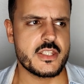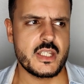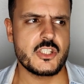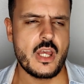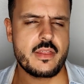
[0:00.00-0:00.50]
I
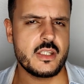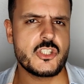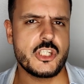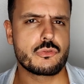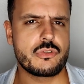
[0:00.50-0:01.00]
think I
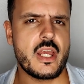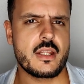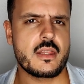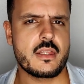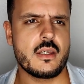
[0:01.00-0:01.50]
think she
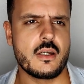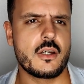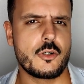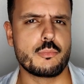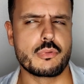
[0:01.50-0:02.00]
created
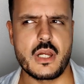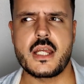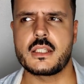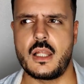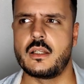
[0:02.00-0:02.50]
her
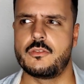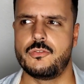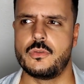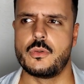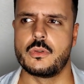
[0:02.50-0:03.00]
brand
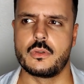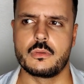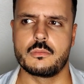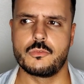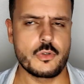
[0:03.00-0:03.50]
like
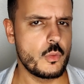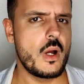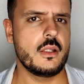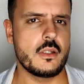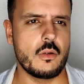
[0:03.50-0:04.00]
for for a
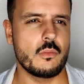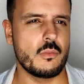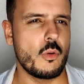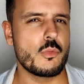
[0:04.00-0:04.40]
while now,